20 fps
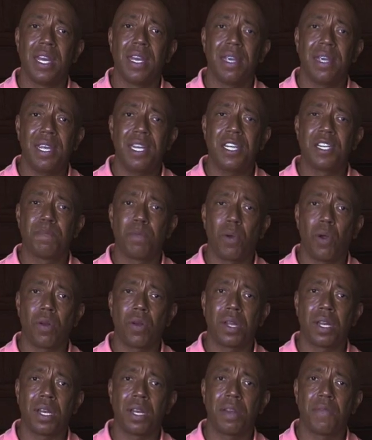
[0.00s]
each
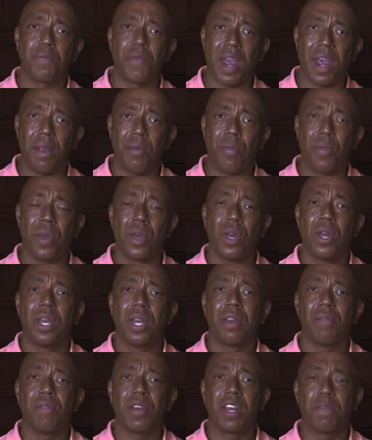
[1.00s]
person's faith,
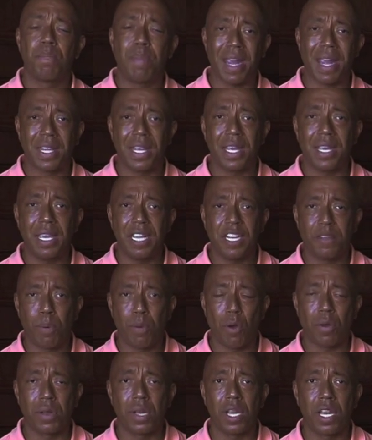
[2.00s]
respecting each
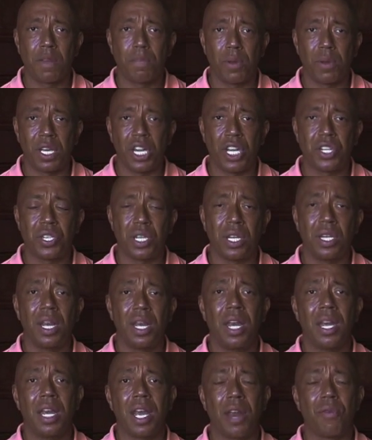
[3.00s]
person's position,
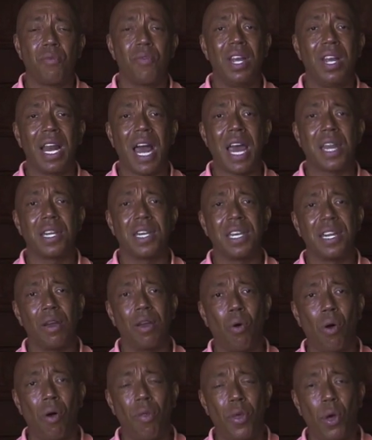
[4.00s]
and realizing
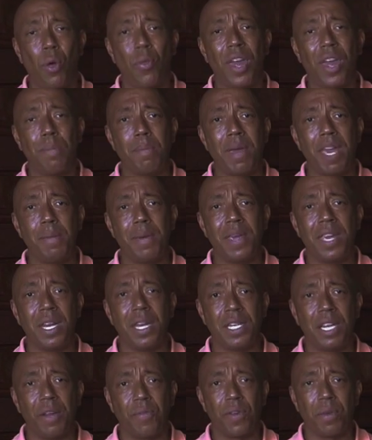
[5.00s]
although they may be
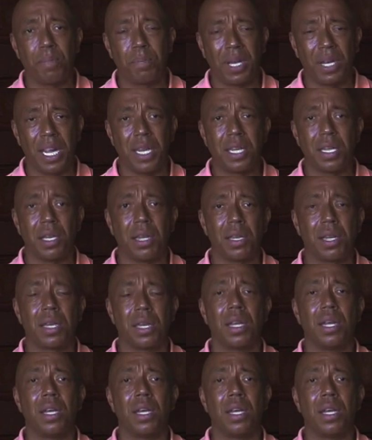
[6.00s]
in different places,